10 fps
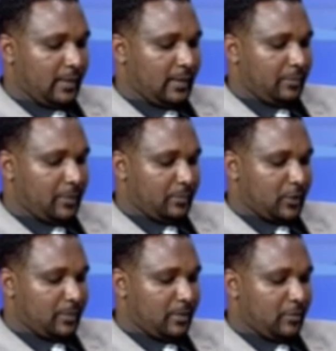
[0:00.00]
main
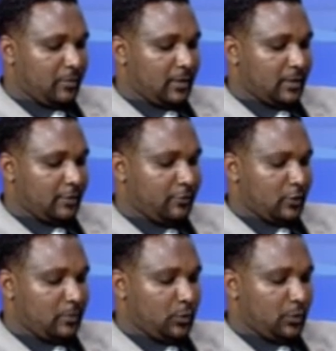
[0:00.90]
problem of these
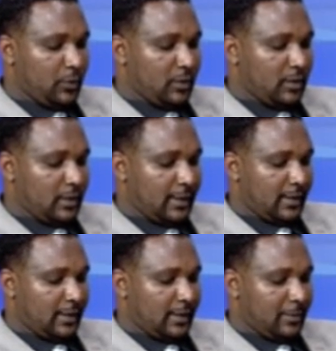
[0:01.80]
reform tools is
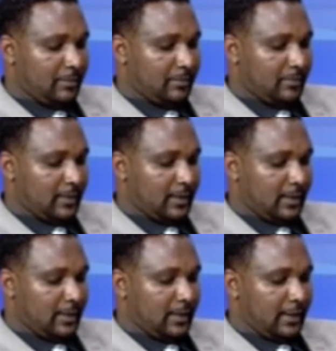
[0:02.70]

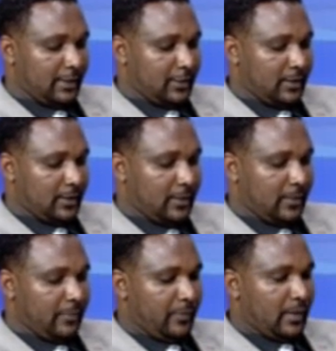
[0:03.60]
that
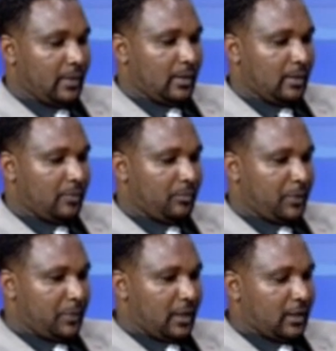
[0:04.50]

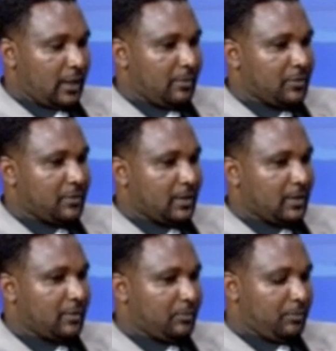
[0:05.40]
BPR comes first.
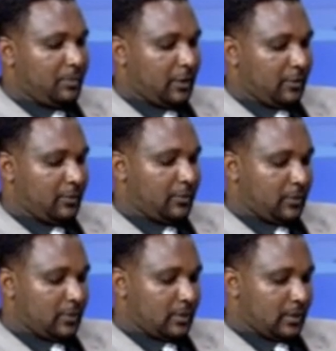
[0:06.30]

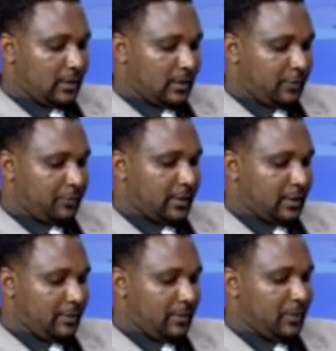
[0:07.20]
Before
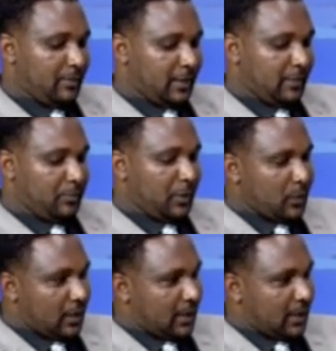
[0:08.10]
effectively implementing BPR,